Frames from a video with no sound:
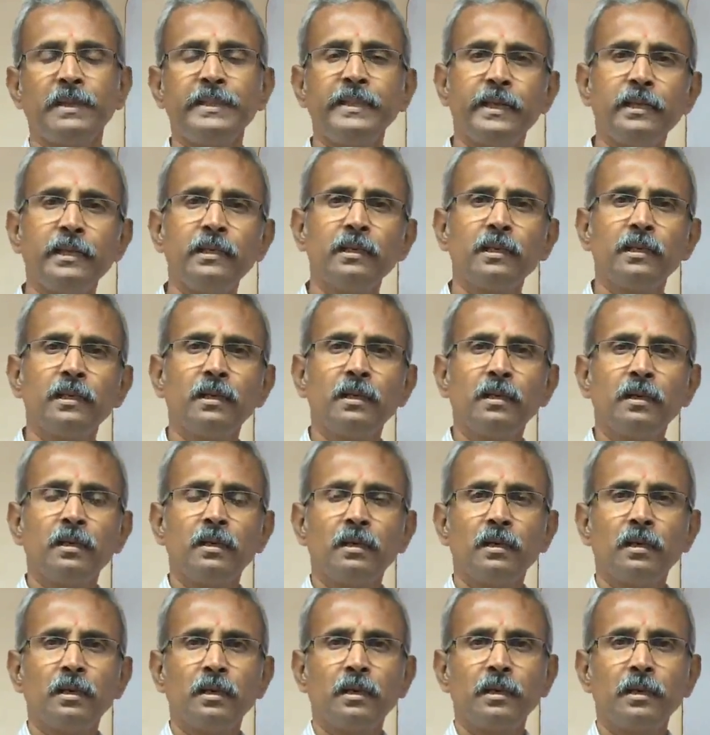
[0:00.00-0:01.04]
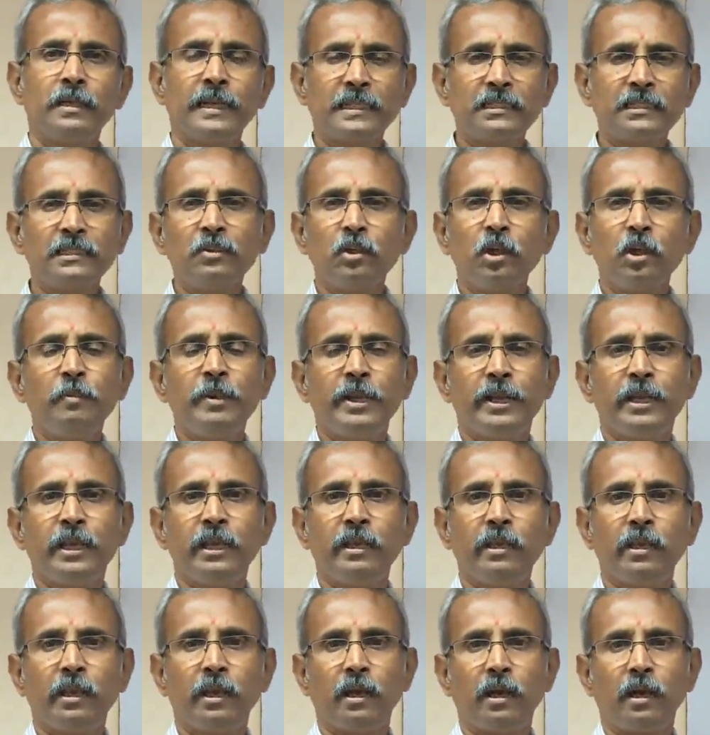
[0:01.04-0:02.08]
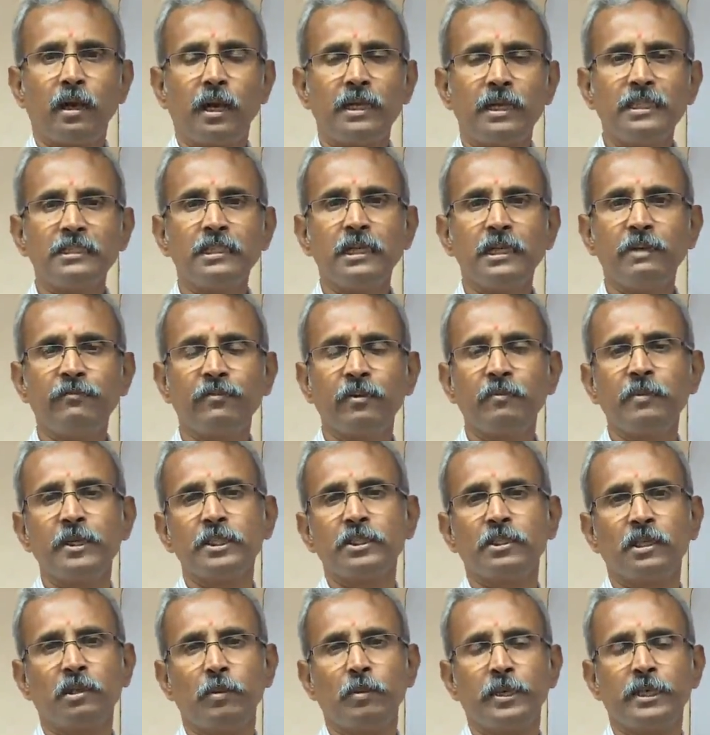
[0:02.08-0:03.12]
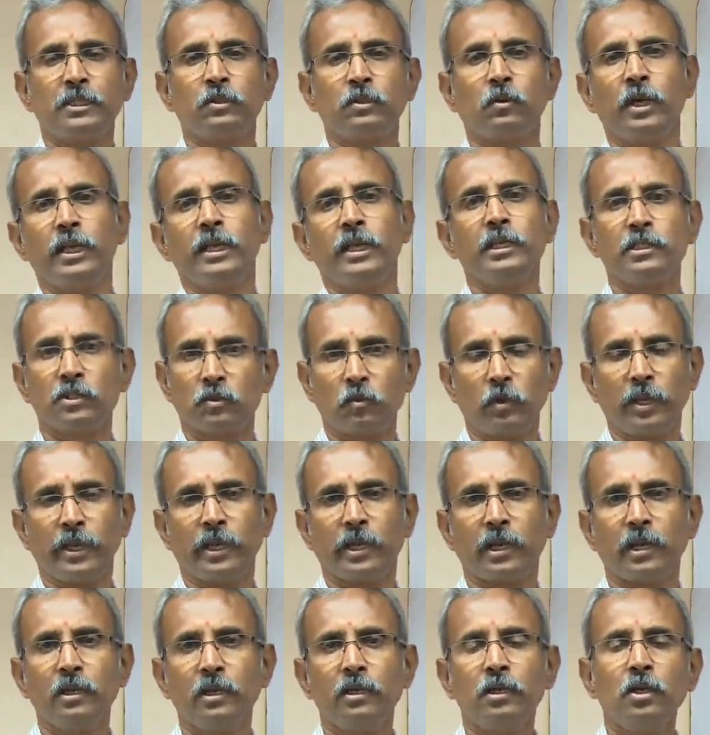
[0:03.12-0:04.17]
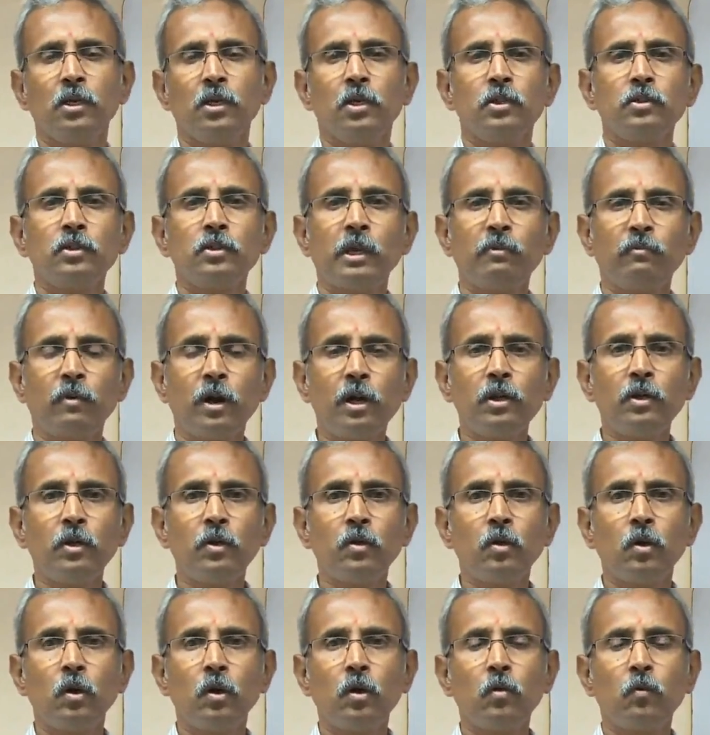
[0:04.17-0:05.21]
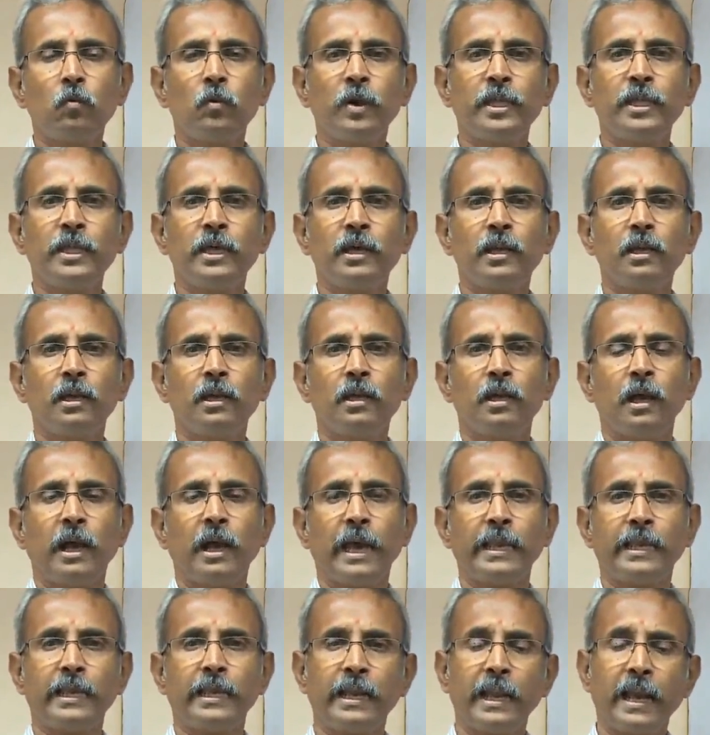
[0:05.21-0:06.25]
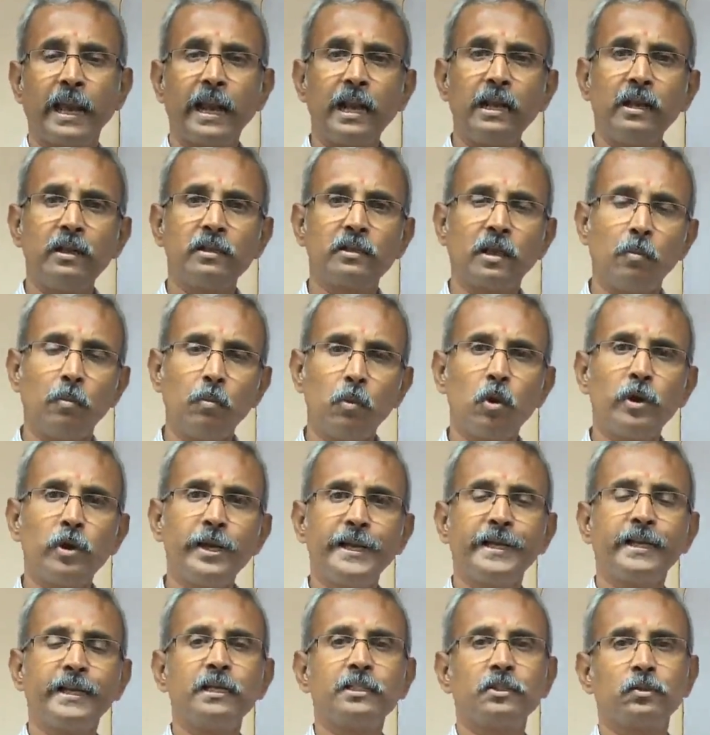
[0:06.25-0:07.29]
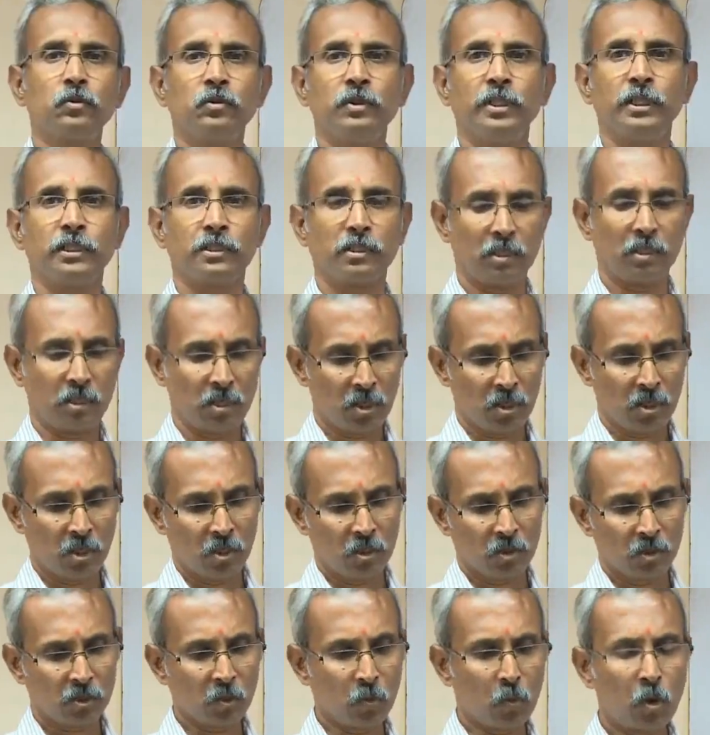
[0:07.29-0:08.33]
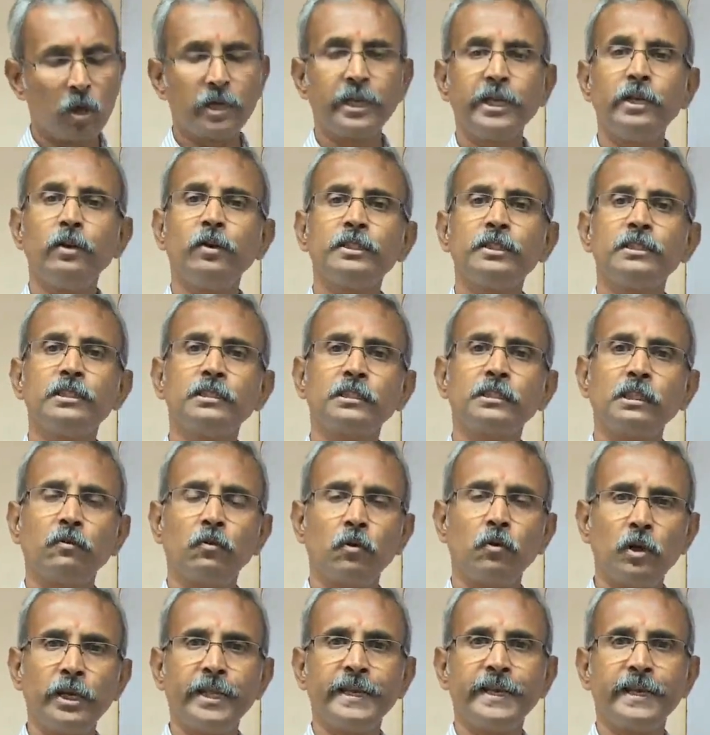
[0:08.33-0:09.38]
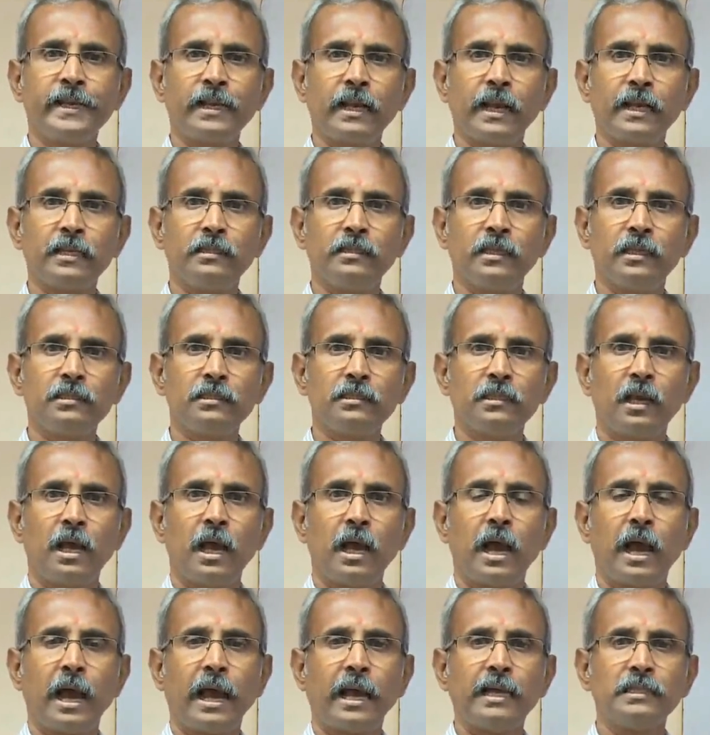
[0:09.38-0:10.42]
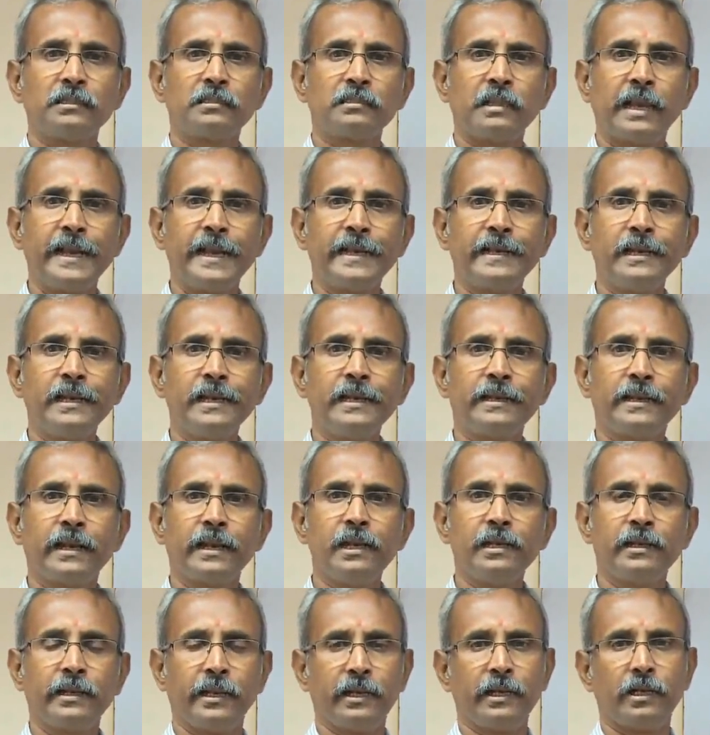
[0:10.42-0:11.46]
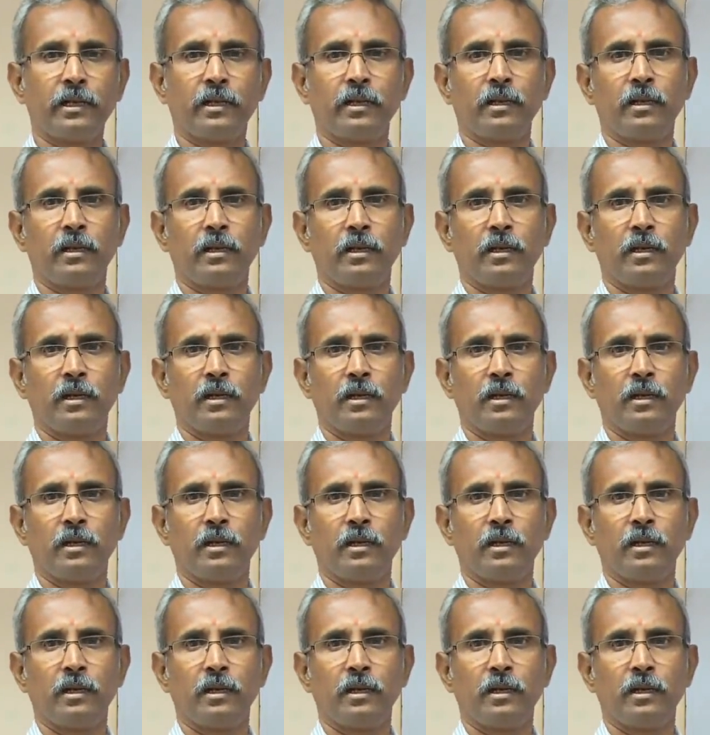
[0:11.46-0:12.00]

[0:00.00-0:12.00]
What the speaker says: But then it doesn't give me any additional information about it's only a square. So I want to know whether I can add some more details to this. So what I do is, instead of holding it like this, I slightly tilt it